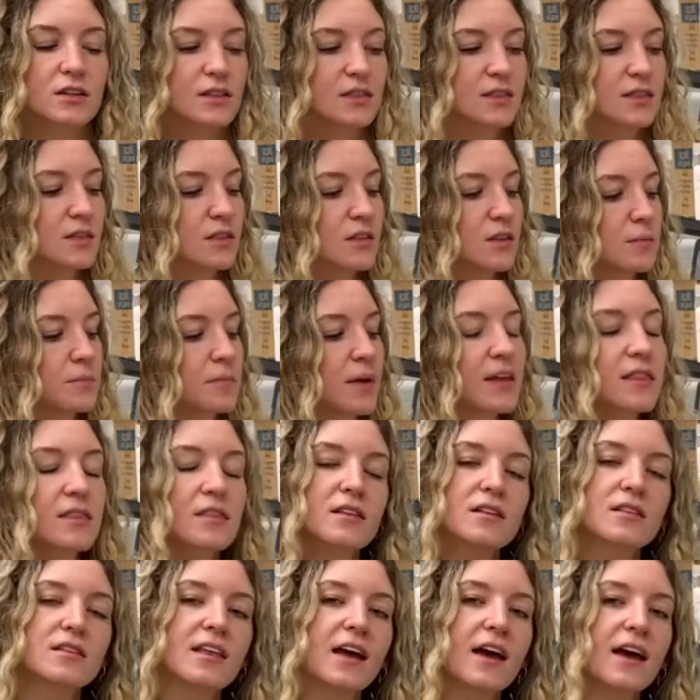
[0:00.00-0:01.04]
the
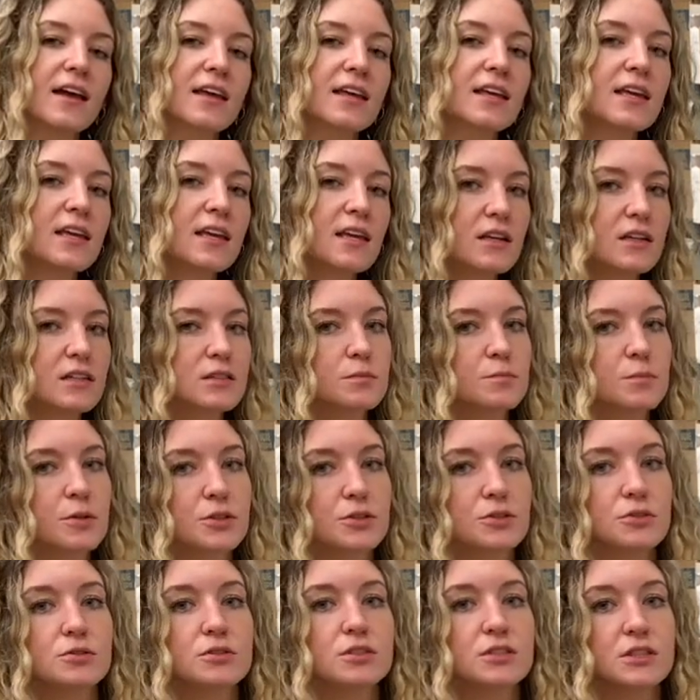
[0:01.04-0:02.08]
method that heat is
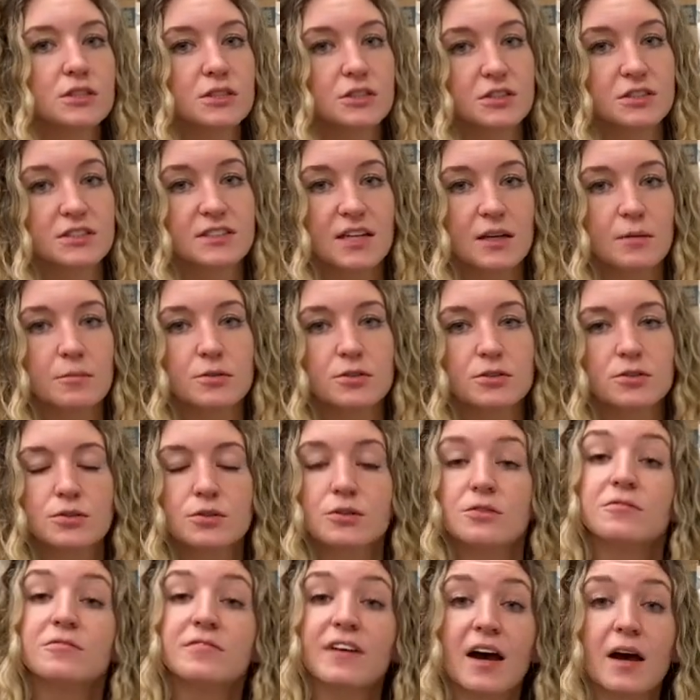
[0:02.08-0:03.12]
produced in your sample to
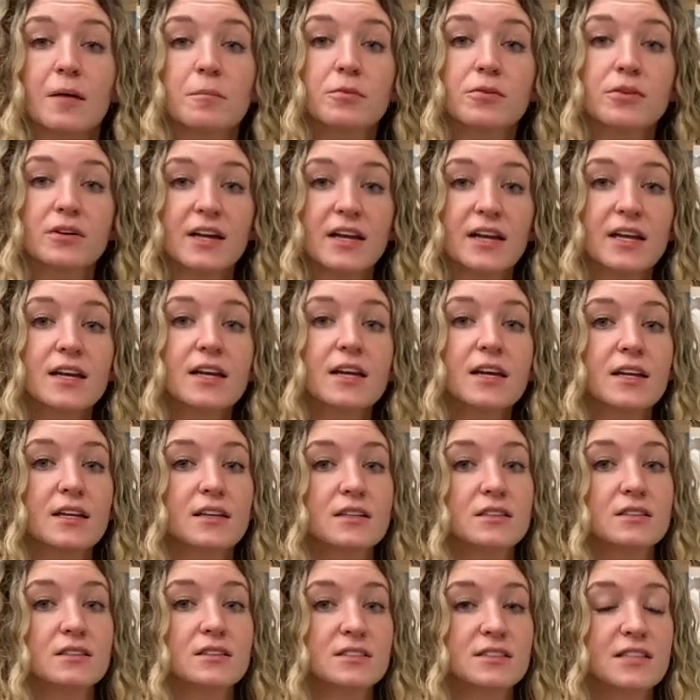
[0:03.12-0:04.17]
evaporate
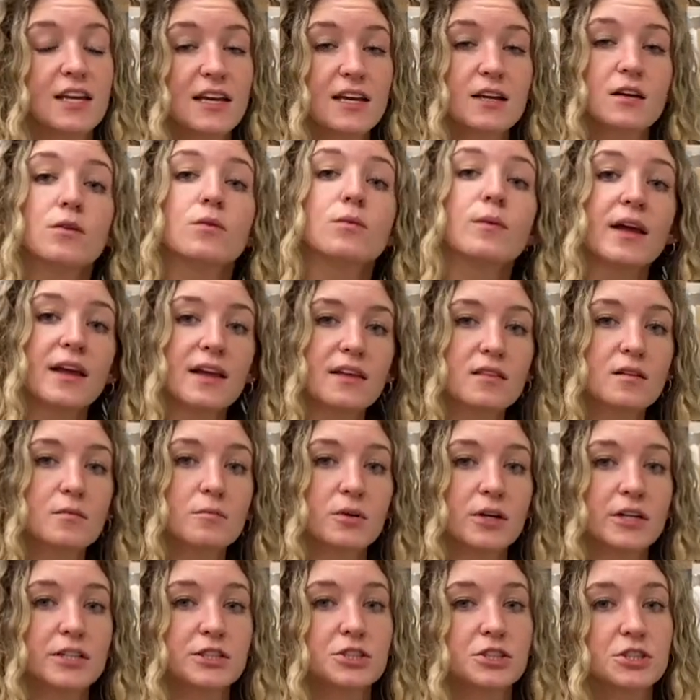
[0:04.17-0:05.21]
and take away the
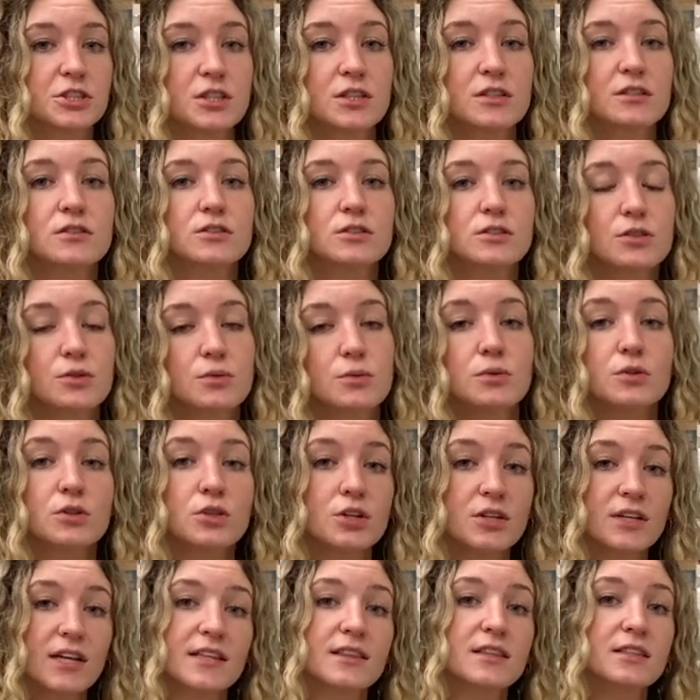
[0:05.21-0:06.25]
moisture to
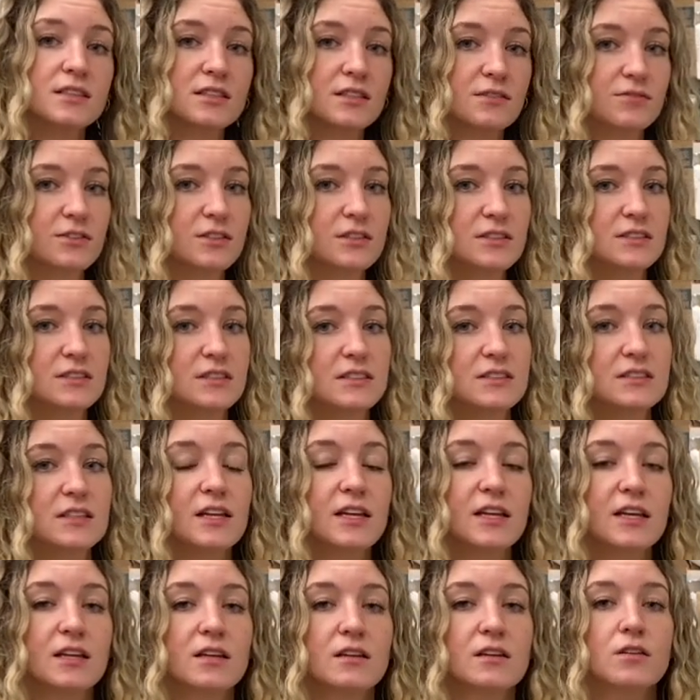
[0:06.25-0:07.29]
look at the differences
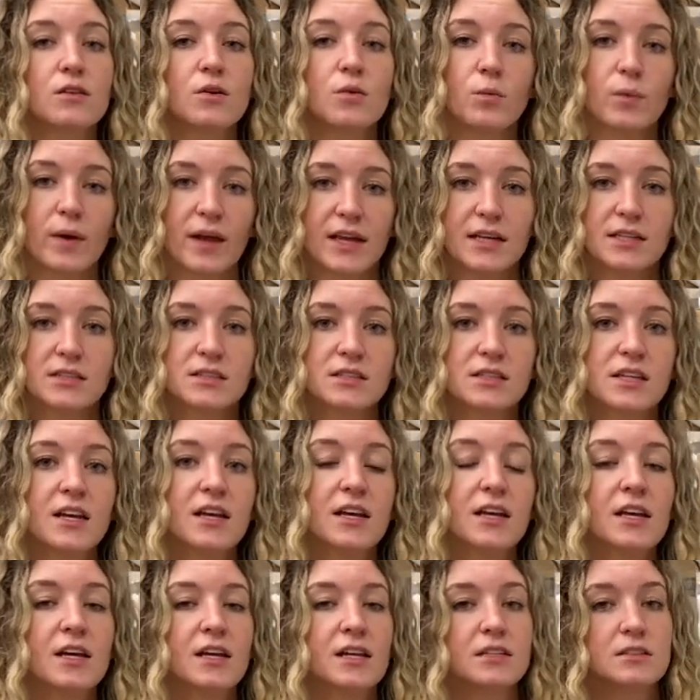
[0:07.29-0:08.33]
in the weight
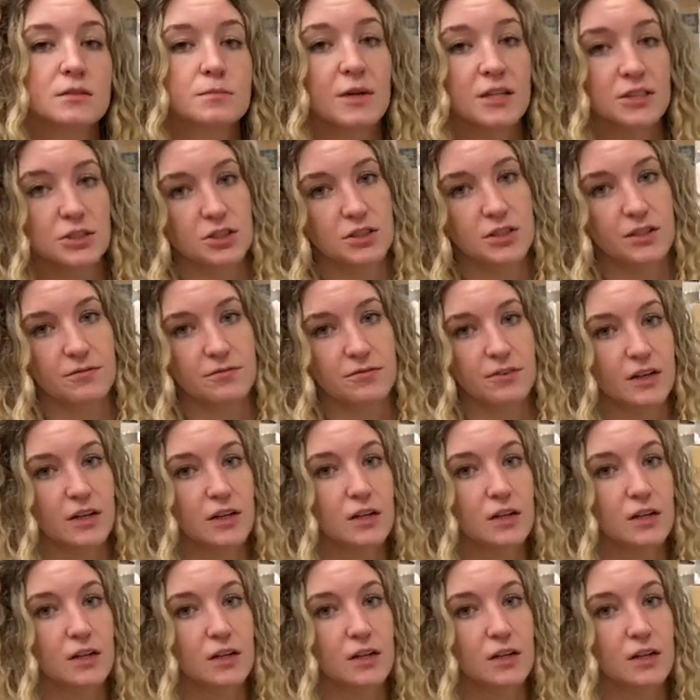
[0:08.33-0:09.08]
is much different.